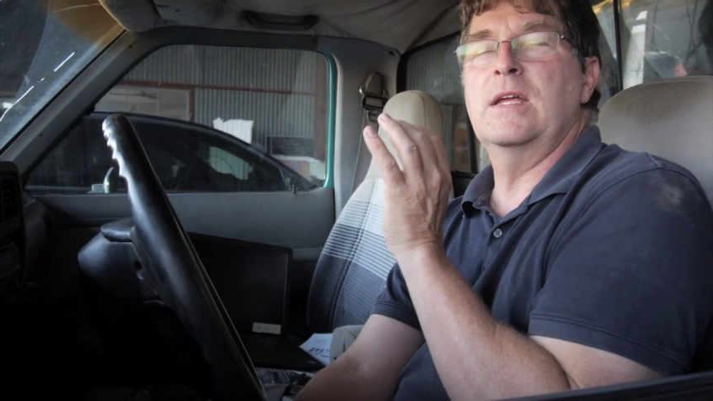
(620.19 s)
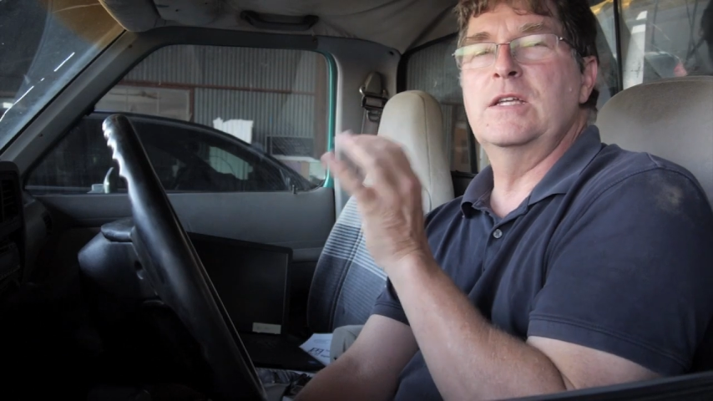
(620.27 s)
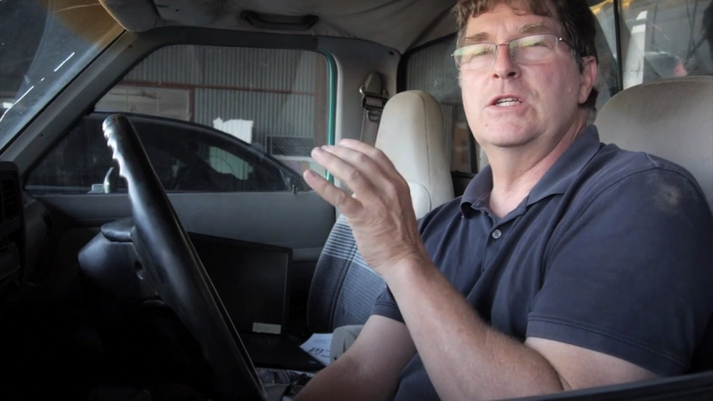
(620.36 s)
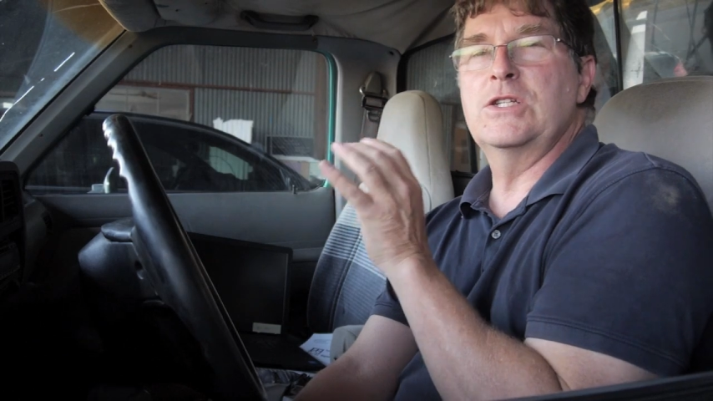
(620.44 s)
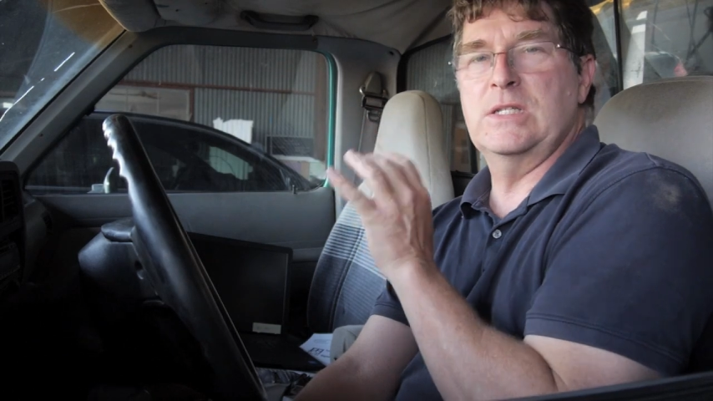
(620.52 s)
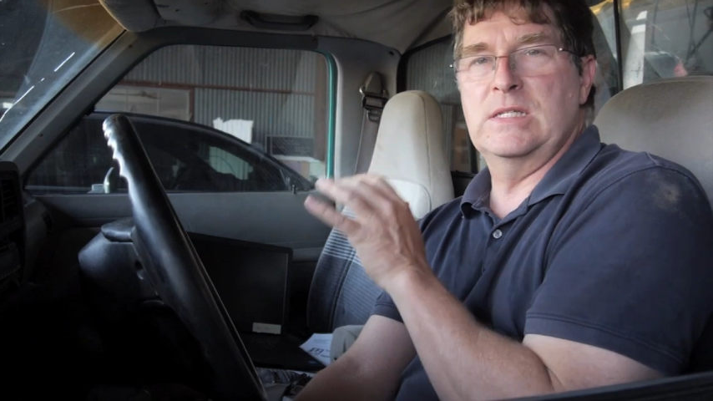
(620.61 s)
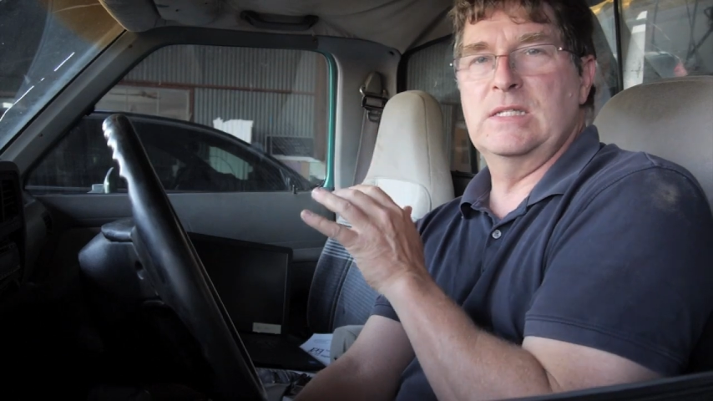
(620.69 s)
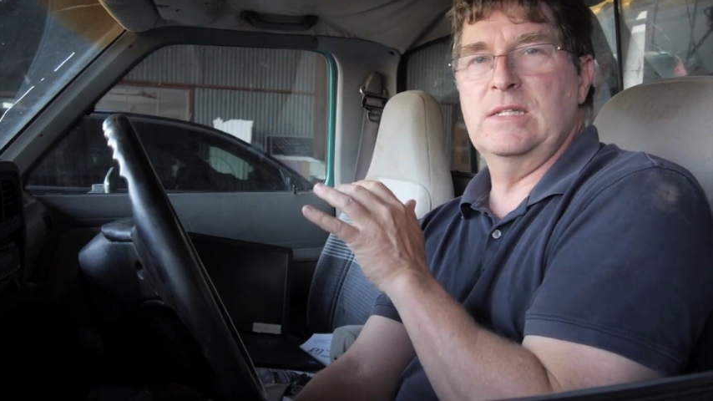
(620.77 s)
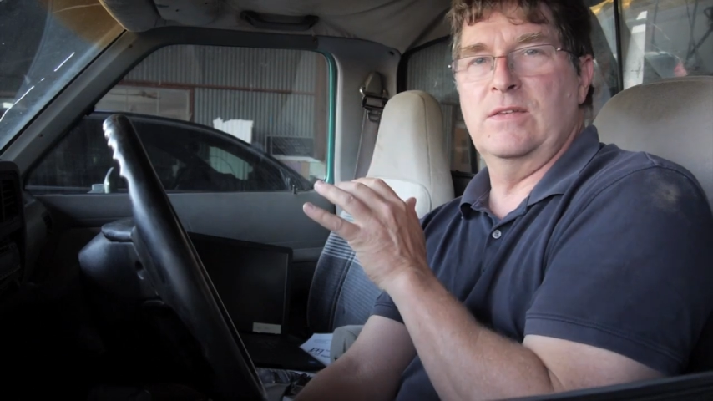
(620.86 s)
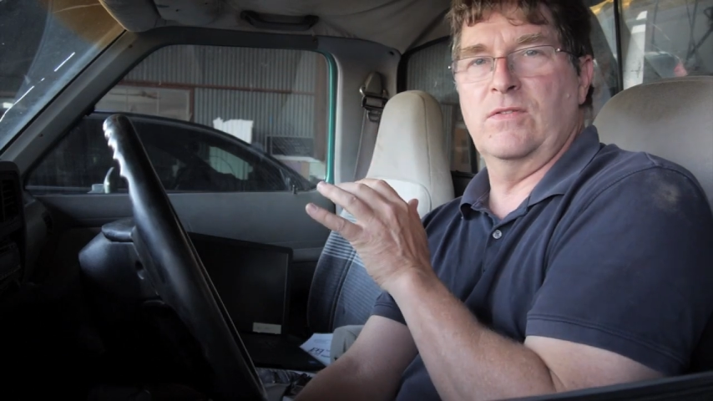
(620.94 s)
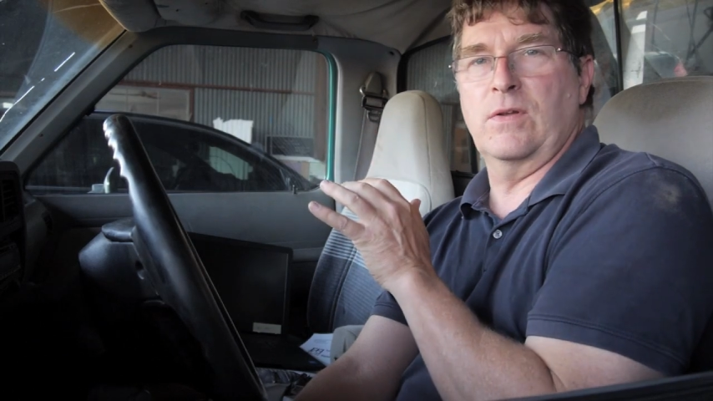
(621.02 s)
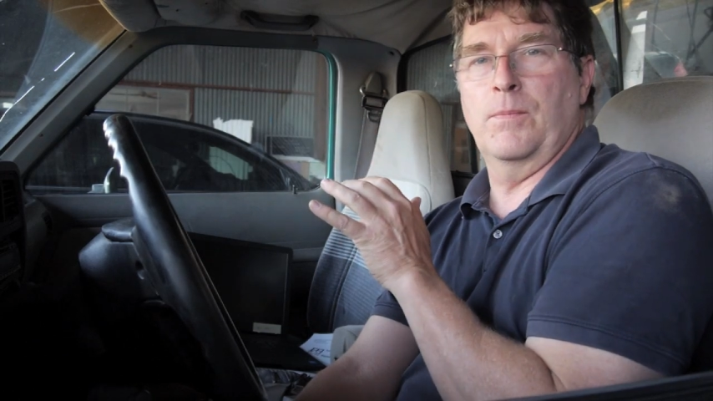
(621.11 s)
ignition
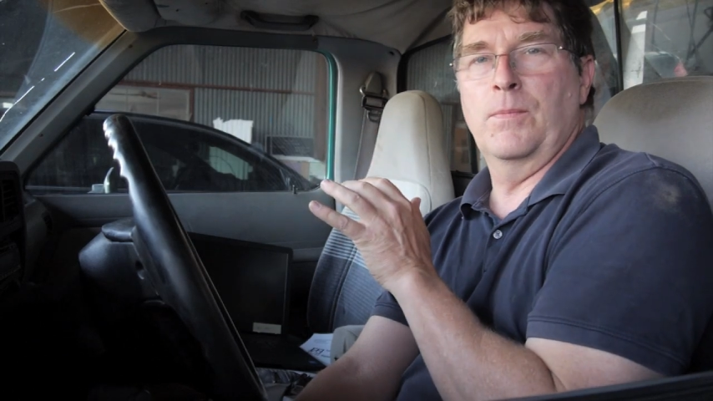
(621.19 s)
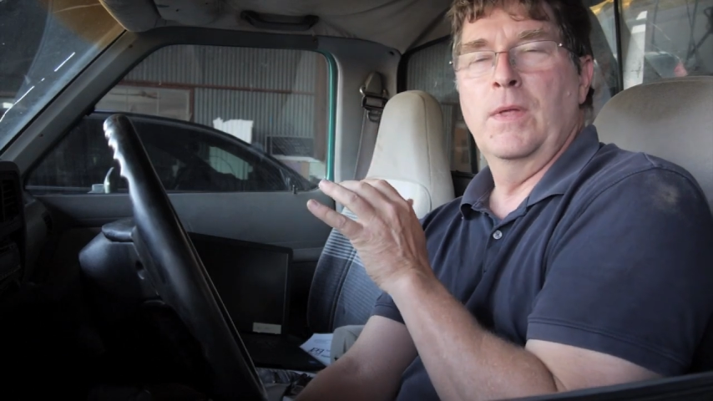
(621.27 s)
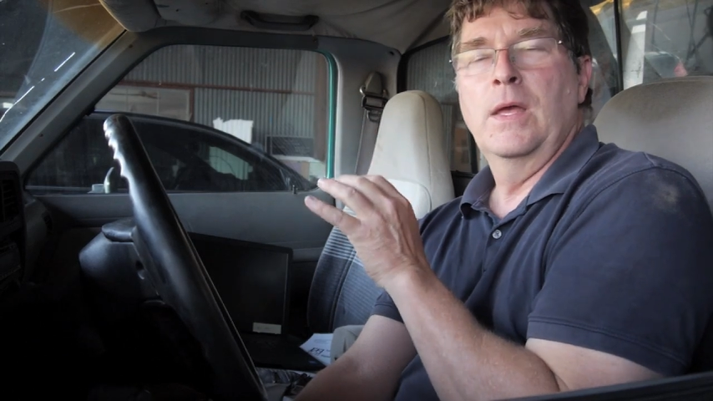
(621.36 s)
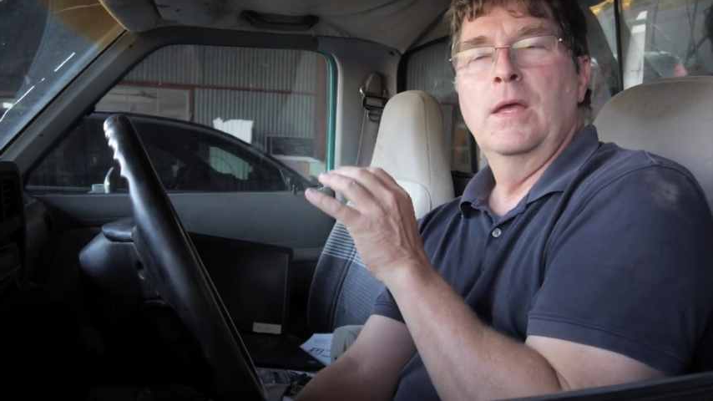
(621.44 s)
system.